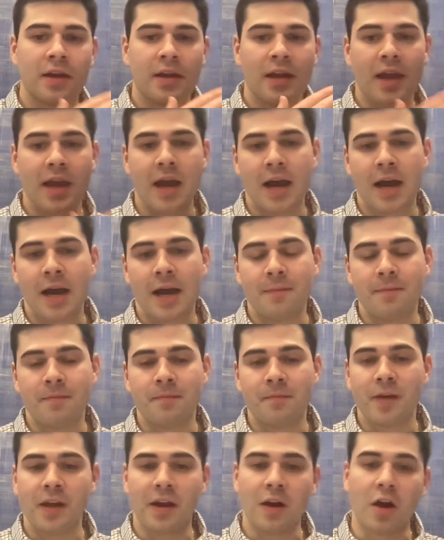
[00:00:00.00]

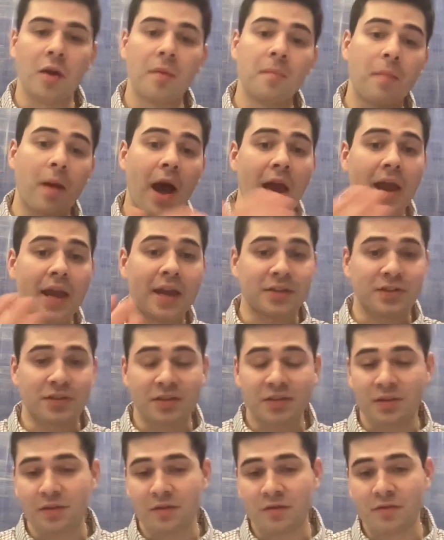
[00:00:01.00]
an
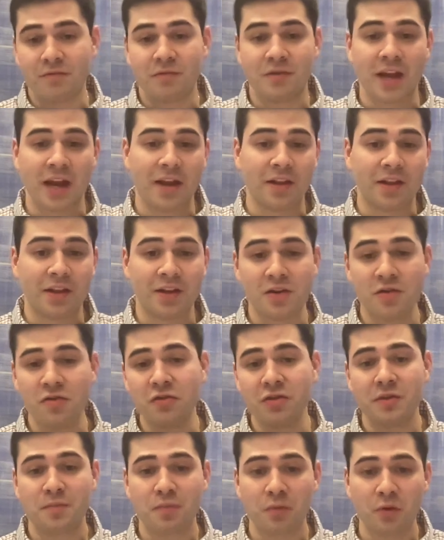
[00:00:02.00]
unbiased daily
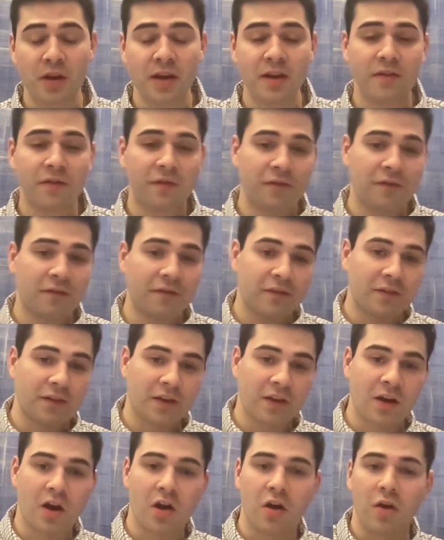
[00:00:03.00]
news brief.
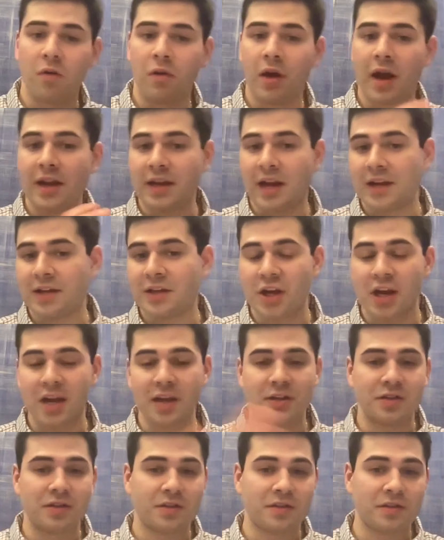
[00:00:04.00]
I
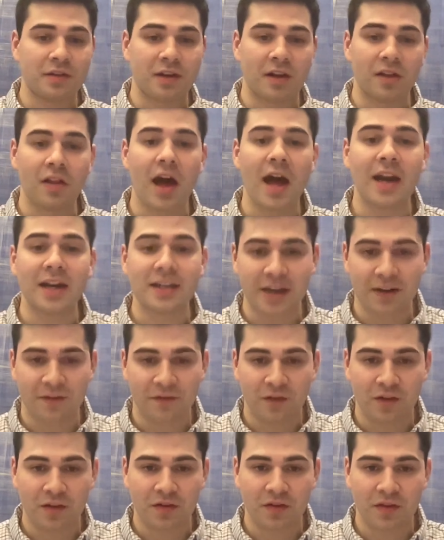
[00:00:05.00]
changed a lot of
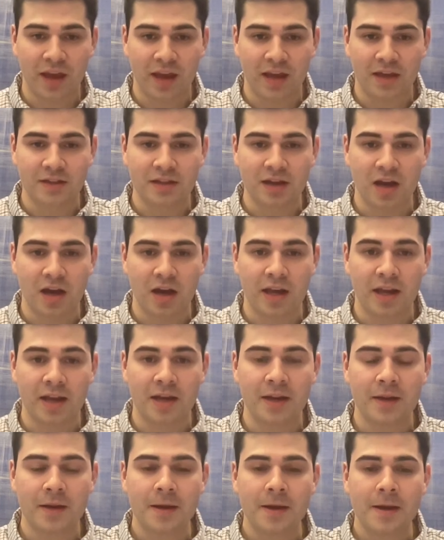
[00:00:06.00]
different things on
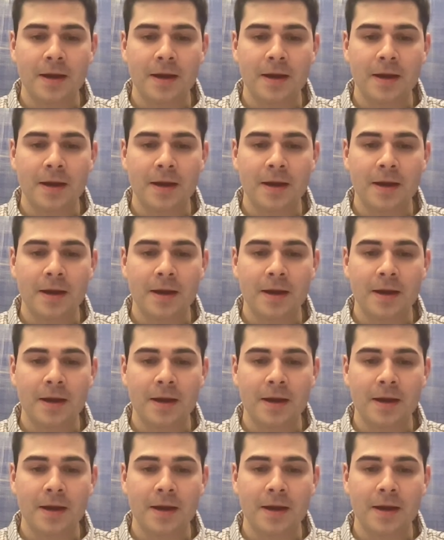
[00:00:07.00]
it.